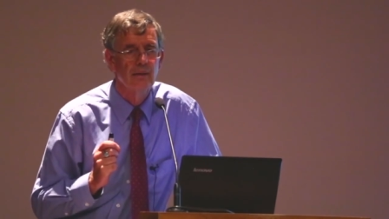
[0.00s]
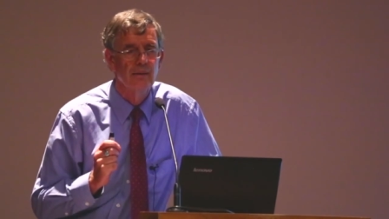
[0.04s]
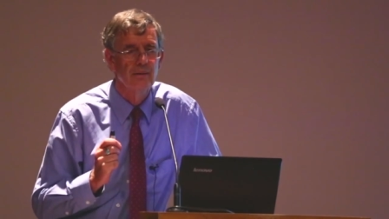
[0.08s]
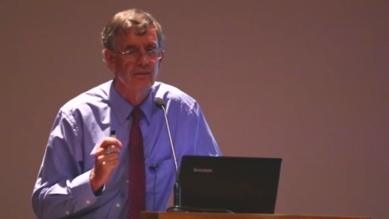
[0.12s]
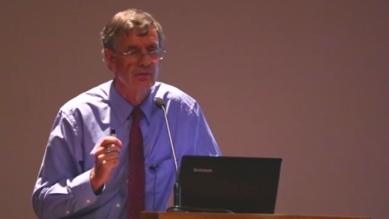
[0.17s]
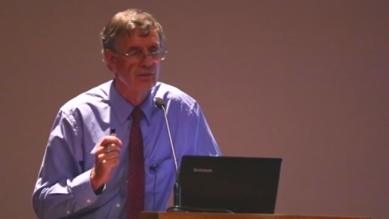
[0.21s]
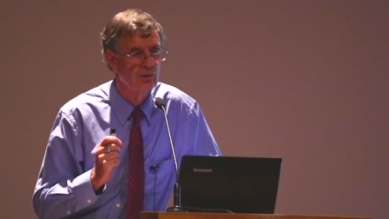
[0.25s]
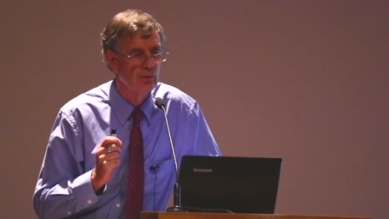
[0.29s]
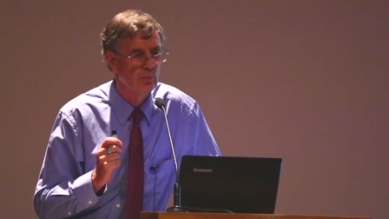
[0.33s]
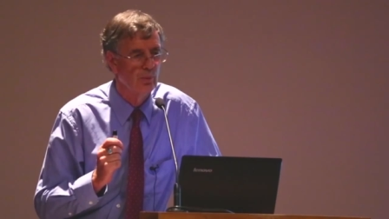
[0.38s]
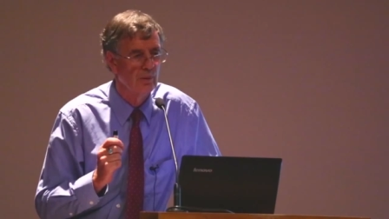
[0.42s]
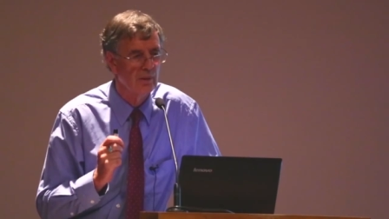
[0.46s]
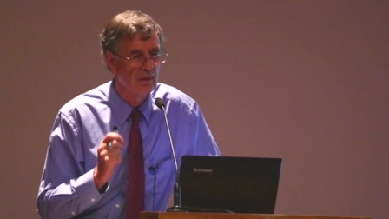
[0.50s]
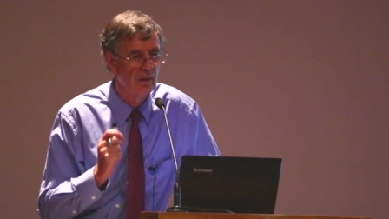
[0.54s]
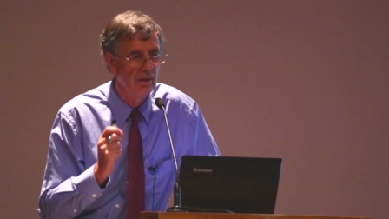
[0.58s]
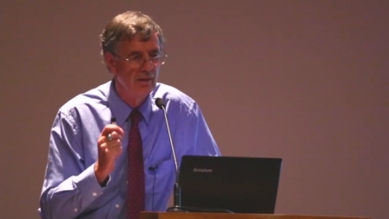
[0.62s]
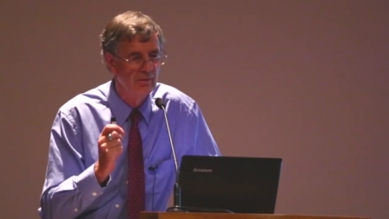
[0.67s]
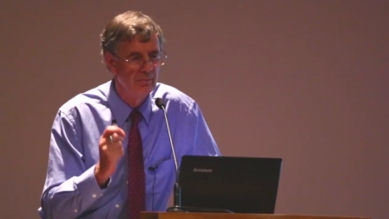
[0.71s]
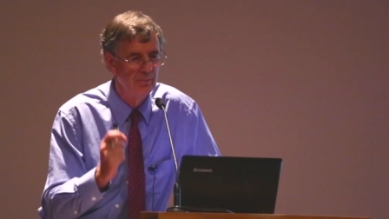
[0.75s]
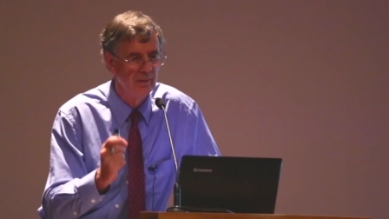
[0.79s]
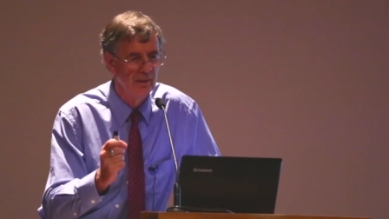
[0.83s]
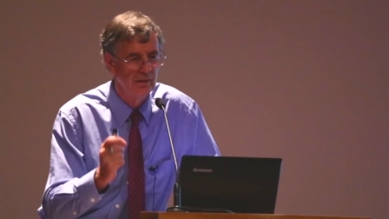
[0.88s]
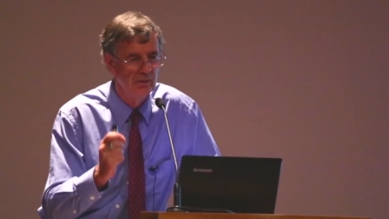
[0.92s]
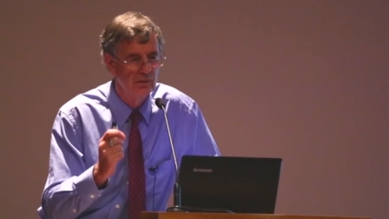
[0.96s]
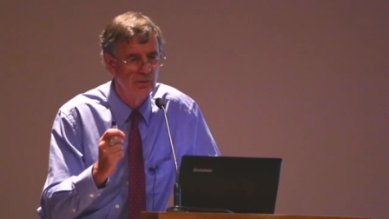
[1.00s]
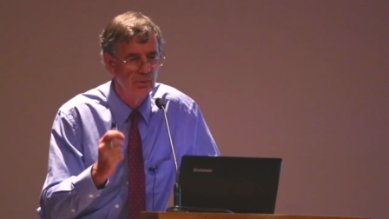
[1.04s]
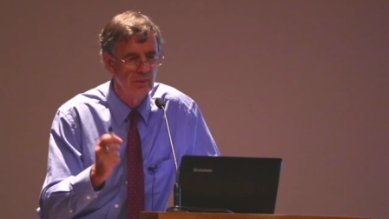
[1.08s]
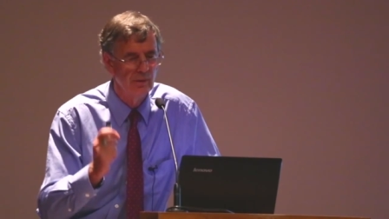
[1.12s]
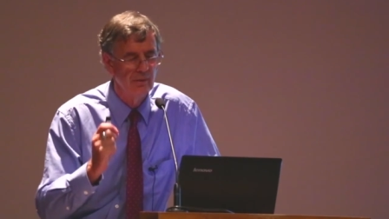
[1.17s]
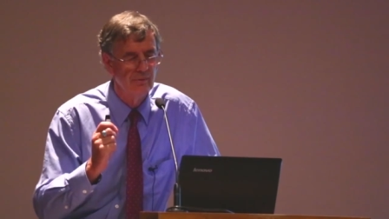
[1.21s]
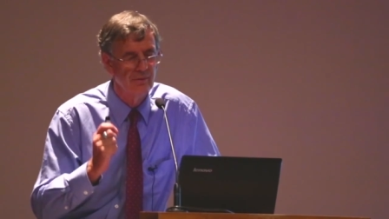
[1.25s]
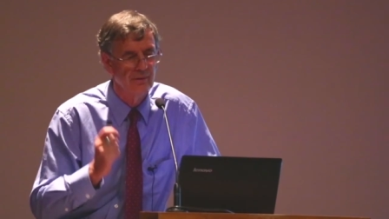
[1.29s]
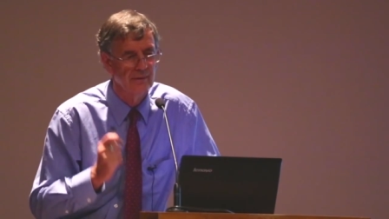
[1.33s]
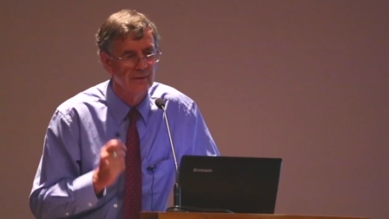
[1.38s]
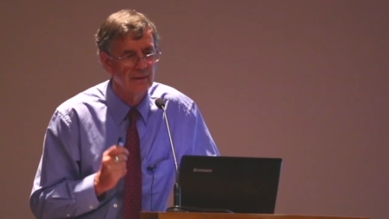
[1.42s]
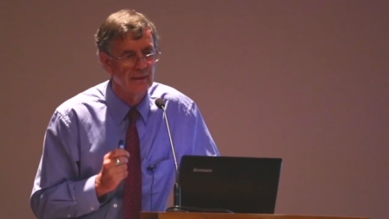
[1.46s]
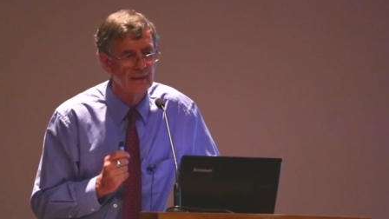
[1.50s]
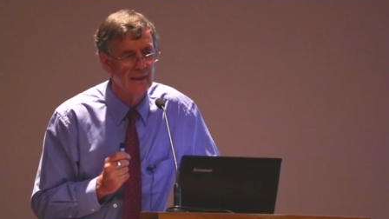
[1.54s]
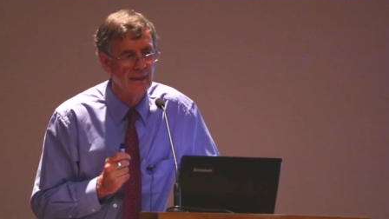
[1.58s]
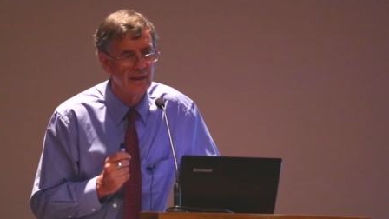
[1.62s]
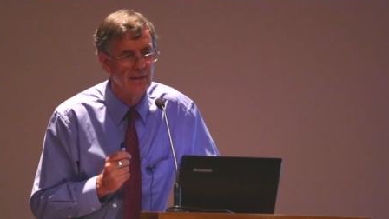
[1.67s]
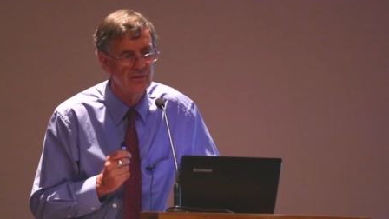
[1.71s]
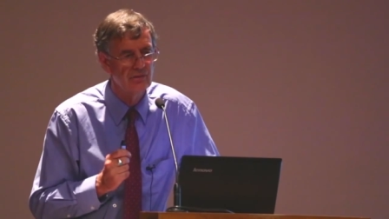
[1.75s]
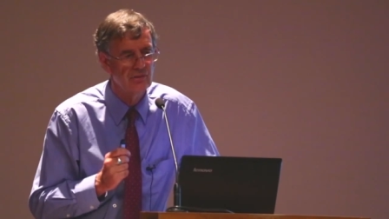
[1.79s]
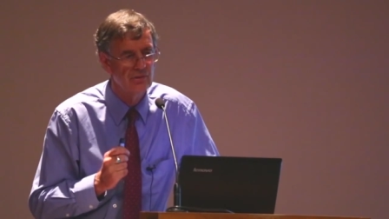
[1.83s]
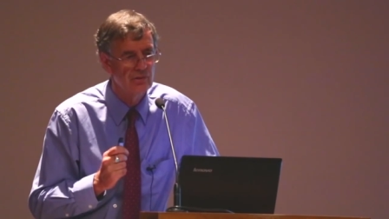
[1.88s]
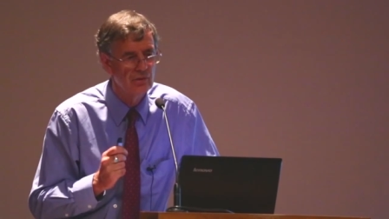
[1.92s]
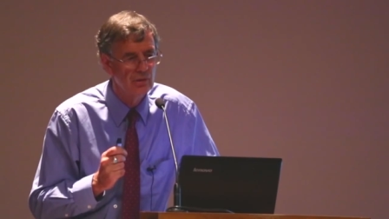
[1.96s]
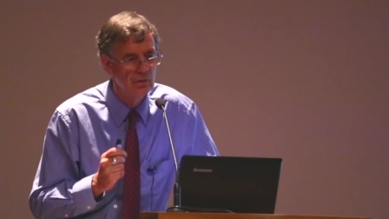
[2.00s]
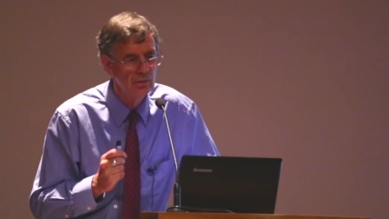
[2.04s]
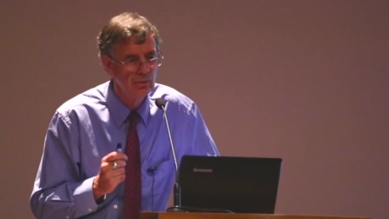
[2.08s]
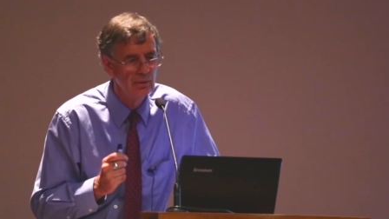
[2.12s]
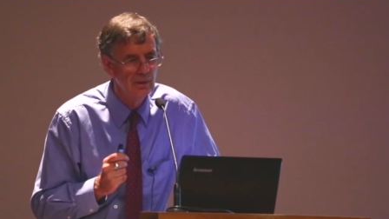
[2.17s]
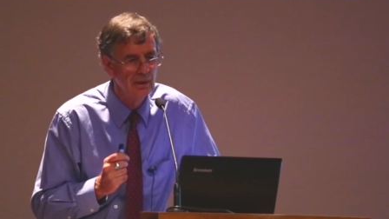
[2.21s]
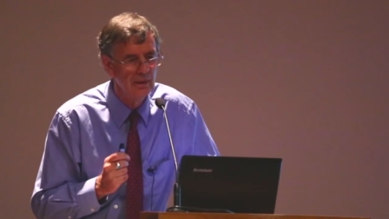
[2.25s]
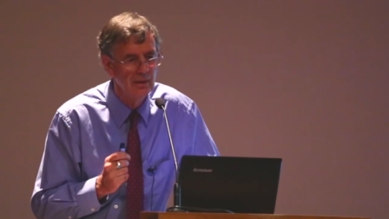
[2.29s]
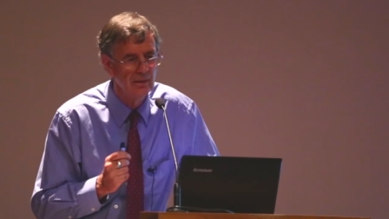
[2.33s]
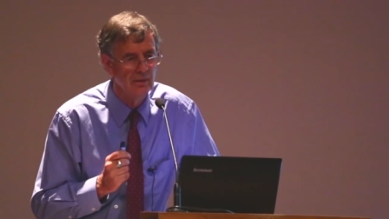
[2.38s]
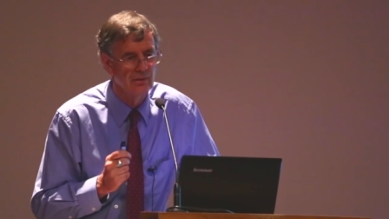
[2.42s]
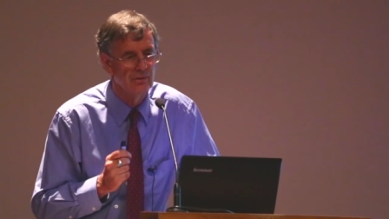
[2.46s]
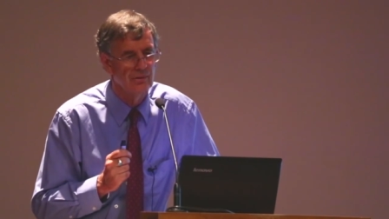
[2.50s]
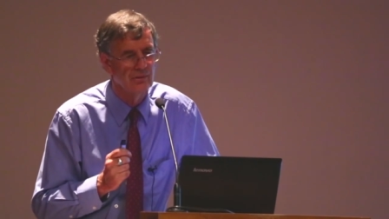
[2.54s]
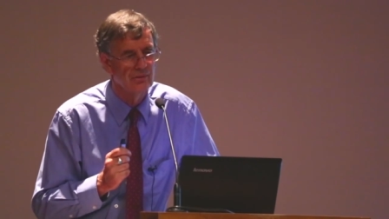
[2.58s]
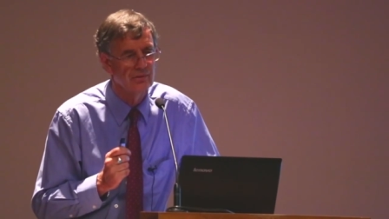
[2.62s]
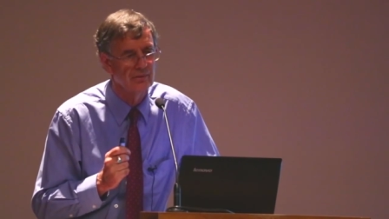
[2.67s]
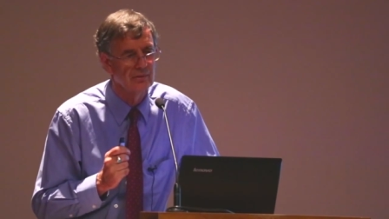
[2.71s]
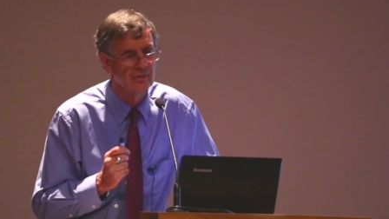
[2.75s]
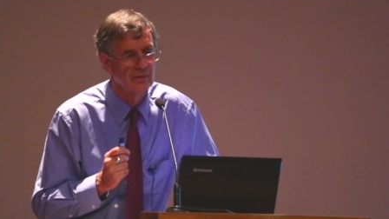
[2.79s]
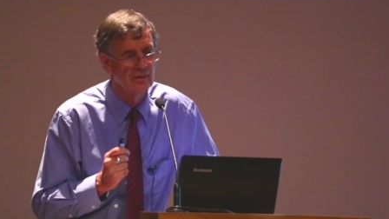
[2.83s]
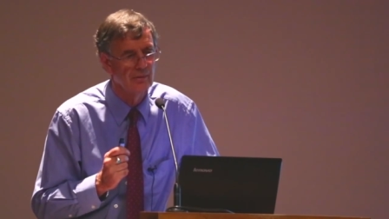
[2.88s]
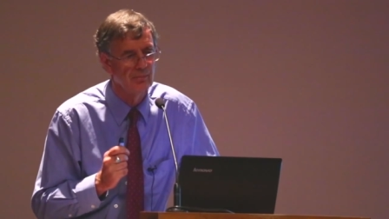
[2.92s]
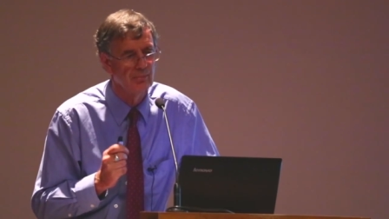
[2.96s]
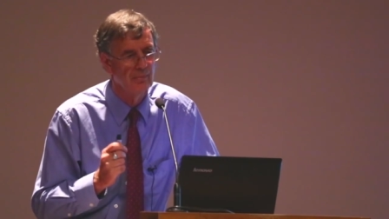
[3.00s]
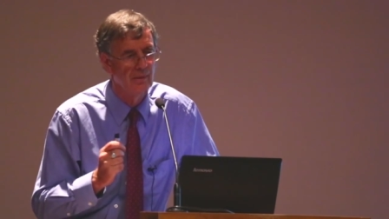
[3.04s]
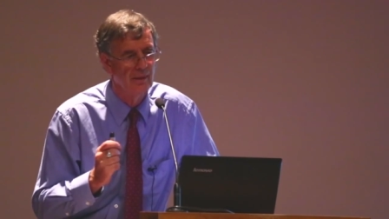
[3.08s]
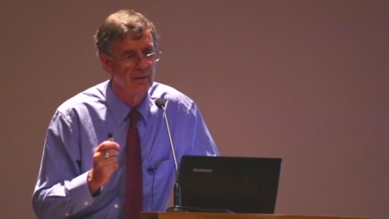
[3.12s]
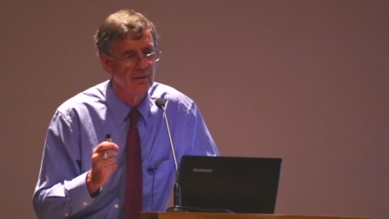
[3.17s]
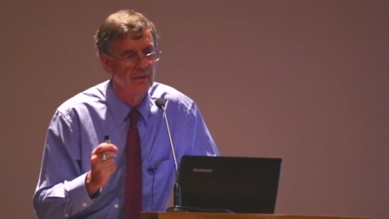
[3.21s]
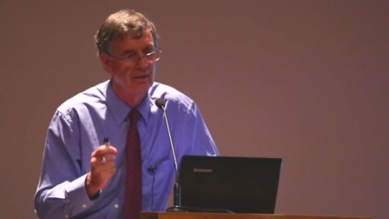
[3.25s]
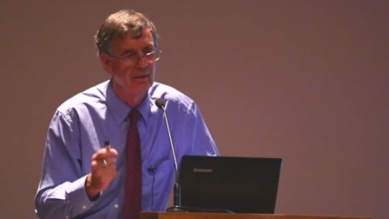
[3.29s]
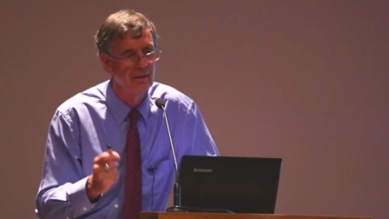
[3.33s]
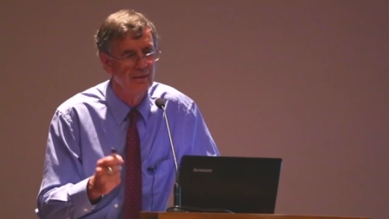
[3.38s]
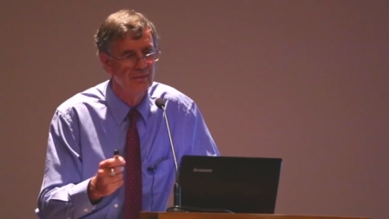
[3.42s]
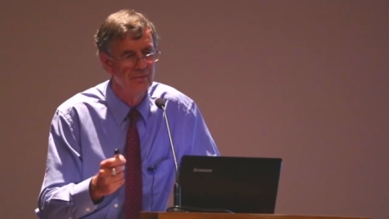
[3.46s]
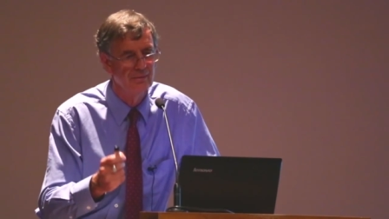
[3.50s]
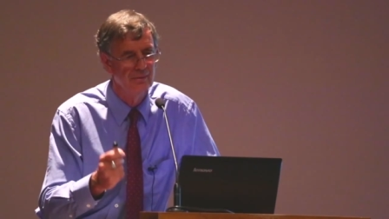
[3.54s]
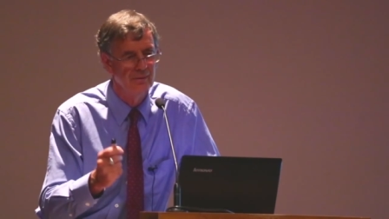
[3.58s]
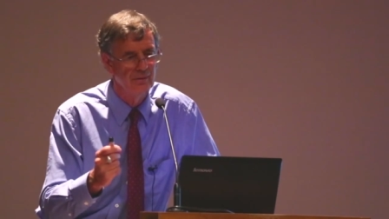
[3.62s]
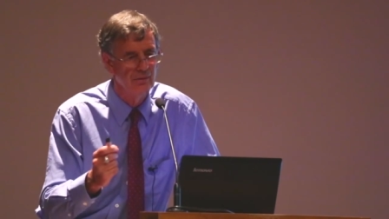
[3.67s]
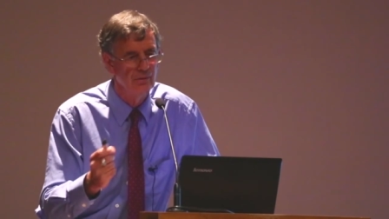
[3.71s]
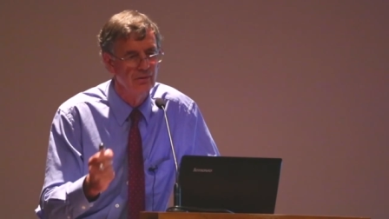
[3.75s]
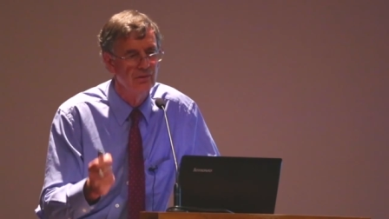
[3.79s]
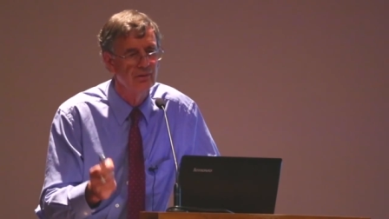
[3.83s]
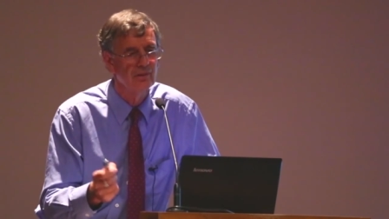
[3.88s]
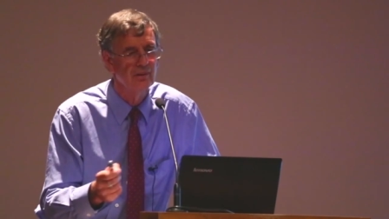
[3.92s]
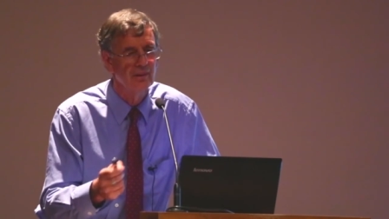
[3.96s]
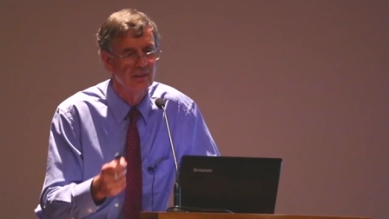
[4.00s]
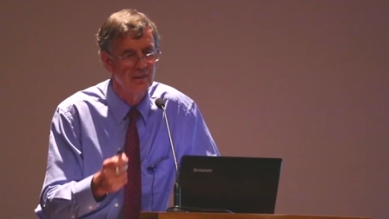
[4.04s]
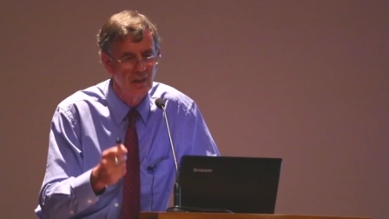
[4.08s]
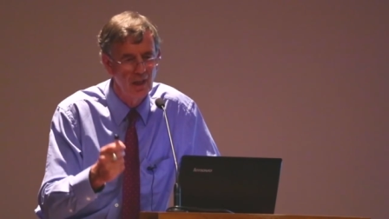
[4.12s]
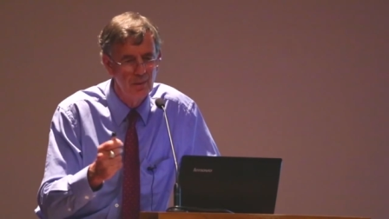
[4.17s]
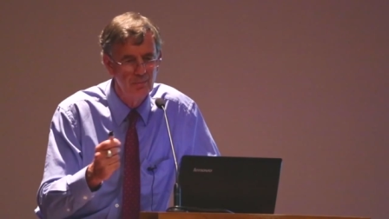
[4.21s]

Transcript: this is what I've been doing for the last two years of my life in New Zealand.